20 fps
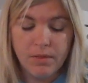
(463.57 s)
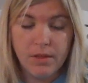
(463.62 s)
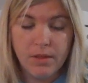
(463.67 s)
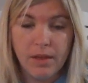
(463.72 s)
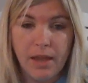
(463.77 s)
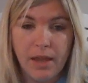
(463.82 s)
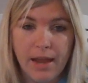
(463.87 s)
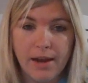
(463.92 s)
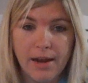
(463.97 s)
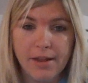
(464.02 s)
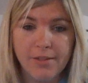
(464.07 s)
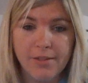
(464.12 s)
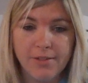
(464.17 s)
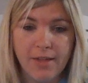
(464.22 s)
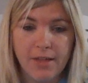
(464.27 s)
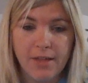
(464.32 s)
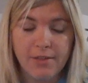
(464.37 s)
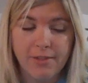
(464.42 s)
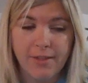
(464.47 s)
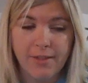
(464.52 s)
and a
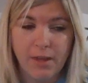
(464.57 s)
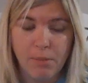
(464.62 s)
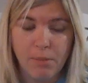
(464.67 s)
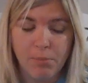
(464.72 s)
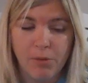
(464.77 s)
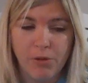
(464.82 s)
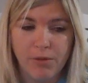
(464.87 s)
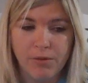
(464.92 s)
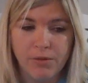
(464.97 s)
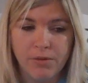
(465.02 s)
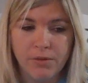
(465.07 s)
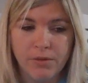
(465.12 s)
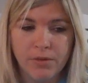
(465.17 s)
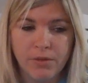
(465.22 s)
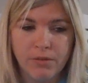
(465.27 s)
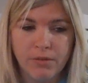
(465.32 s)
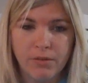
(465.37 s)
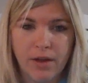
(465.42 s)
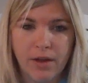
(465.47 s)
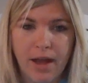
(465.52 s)
scent sample.
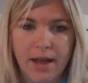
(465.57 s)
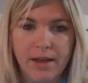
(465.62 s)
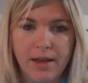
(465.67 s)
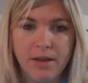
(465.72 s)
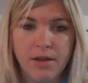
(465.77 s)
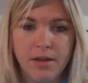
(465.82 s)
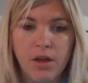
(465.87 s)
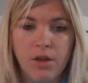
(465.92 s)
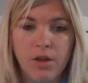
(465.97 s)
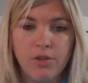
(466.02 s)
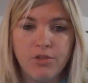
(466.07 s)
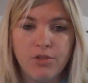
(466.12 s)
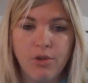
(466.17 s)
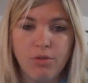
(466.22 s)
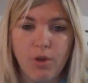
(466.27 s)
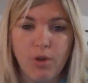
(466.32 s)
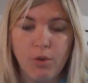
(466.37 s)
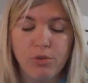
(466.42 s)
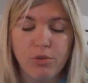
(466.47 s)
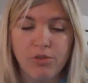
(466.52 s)
Okay, so
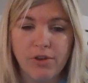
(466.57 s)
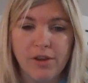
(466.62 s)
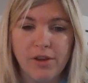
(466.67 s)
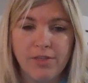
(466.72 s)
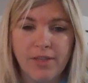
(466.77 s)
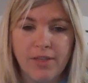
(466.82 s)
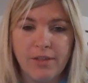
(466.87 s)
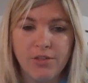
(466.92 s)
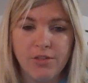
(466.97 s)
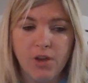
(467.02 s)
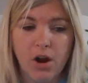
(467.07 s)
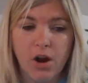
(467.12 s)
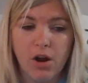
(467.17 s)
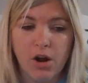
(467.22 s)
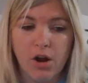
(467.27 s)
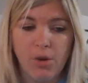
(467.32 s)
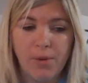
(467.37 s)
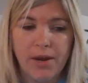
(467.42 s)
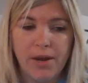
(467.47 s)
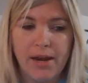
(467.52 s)
those 3 things are
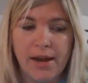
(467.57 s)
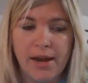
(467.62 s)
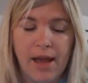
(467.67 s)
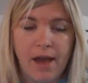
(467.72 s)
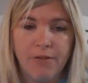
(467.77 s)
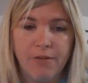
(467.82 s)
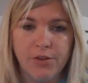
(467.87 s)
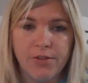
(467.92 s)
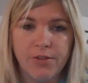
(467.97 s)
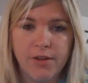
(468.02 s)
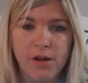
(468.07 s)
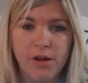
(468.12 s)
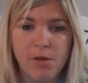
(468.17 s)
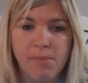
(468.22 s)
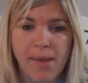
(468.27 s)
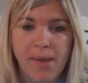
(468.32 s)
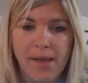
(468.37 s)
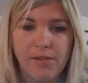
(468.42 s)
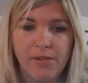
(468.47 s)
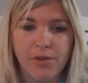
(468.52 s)
going in every single
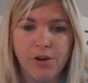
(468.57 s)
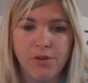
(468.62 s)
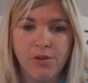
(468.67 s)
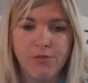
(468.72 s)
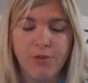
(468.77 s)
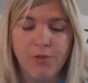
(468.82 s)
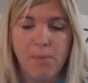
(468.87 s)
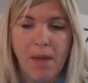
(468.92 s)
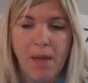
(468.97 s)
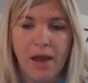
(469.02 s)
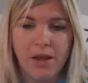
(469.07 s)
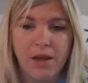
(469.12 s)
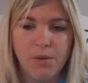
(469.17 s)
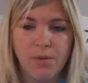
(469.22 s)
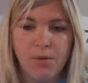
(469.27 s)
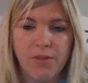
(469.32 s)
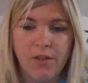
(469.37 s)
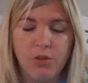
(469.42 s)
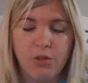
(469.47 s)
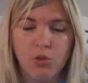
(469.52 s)
mailer from
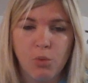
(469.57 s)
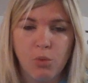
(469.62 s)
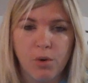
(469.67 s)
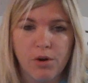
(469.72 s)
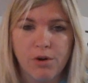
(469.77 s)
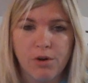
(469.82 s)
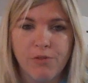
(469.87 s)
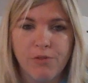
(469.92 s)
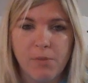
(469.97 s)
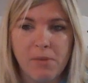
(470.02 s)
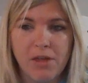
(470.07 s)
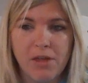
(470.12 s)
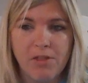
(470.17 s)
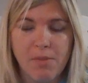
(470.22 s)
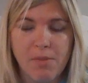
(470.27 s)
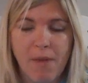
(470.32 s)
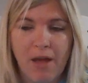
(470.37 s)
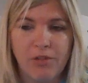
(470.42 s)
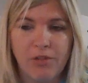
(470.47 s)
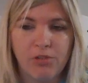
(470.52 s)
anyone that's ordered from me in
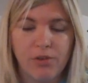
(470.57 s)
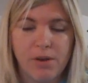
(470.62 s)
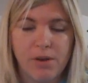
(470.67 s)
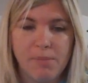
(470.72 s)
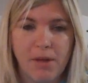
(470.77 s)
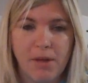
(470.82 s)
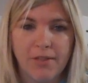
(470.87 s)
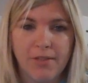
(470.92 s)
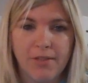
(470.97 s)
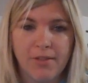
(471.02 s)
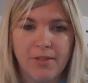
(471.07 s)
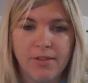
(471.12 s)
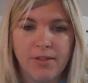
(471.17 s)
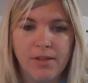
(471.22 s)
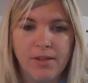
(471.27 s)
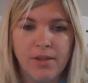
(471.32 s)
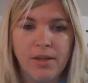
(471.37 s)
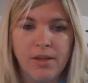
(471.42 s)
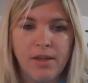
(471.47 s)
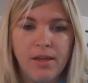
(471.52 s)
the past 3 months.
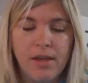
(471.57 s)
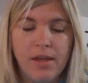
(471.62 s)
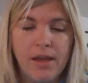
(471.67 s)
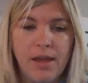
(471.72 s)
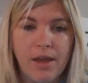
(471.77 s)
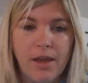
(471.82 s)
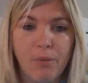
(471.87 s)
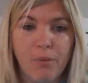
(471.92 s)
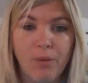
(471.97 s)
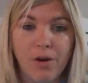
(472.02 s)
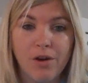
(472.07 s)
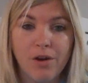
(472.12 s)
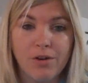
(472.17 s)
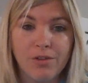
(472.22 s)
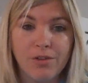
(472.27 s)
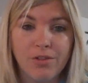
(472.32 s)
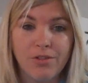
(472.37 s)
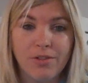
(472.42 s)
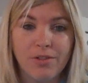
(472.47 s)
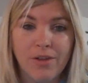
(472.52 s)
It
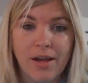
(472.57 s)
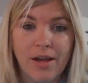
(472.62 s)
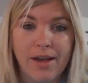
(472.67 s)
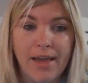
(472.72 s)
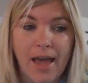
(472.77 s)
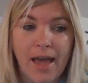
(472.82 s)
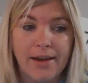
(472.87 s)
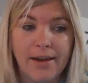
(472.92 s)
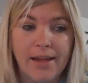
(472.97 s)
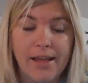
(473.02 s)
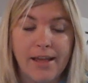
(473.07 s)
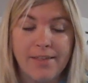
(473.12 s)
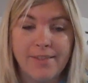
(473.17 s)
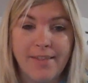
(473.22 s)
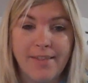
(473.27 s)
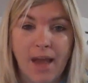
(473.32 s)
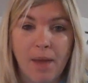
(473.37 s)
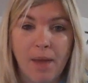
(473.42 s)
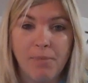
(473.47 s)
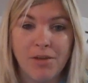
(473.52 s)
works. Again, it's
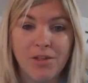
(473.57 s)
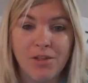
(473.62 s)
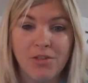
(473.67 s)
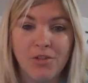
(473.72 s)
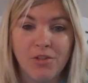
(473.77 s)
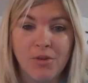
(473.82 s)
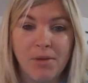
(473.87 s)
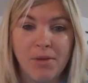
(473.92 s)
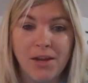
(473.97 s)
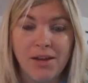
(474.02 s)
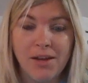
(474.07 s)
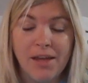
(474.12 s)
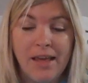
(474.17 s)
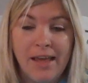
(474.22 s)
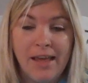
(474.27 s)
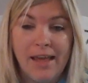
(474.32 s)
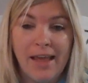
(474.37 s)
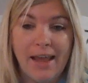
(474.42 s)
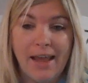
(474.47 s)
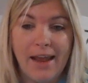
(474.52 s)
time consuming.
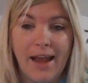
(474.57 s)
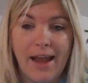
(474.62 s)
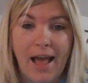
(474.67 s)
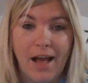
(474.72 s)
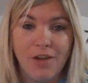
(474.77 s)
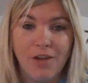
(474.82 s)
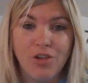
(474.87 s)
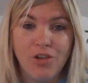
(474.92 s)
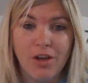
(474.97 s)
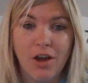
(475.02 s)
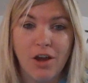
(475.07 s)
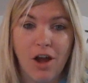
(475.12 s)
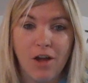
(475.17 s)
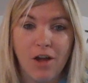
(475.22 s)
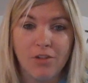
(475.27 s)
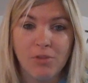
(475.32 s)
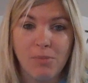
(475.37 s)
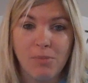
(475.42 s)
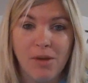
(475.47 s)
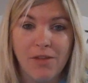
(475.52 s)
It actually
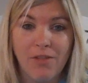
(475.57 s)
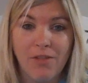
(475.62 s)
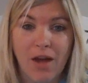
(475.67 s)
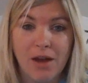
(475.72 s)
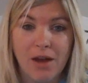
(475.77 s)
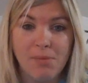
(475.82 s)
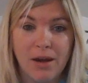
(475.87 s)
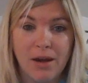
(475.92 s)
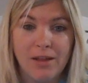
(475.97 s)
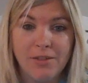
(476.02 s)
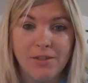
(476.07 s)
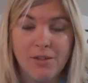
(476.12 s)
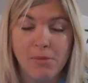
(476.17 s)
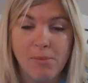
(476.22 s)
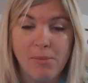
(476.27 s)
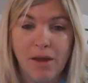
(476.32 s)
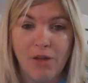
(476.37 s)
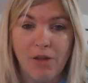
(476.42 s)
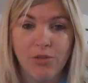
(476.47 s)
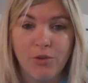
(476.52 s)
costs me a lot of money to
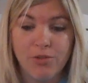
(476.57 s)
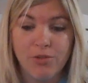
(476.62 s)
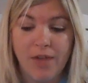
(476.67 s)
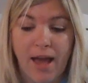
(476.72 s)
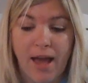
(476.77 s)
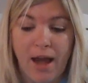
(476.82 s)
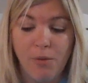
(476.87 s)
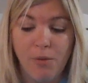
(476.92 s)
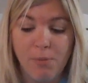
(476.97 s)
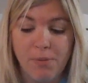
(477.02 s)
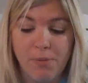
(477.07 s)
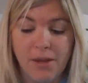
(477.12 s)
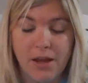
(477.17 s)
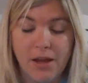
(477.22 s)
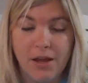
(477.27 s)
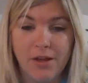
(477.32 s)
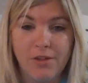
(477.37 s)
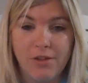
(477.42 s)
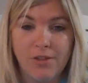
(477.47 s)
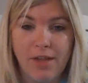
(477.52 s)
mail those out
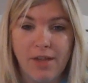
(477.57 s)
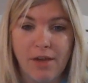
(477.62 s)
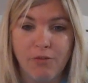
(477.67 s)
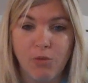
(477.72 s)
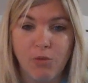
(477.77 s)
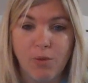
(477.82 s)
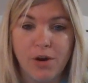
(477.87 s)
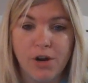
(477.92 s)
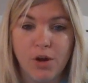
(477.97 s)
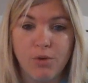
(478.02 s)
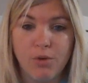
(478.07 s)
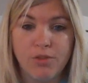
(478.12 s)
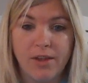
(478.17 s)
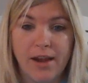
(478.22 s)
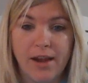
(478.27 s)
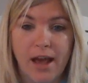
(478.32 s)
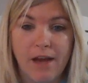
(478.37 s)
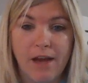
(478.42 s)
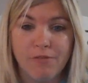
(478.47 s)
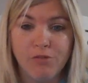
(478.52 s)
because everyone knows
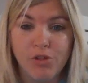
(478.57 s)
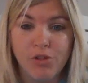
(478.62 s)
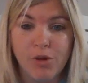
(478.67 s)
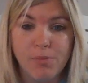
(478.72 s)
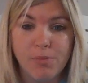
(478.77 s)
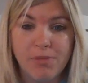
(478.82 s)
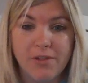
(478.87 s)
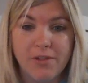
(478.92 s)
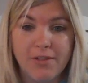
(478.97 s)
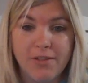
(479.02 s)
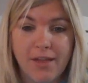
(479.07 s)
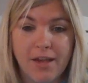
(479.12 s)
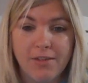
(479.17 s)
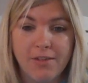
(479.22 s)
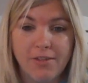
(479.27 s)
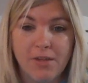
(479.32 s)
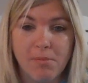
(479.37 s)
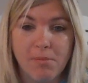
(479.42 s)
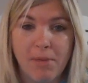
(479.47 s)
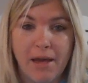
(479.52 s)
an envelope these
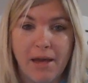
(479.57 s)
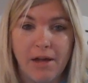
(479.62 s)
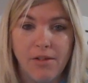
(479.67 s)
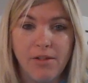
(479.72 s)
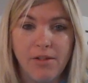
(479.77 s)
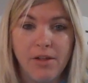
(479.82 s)
days to mail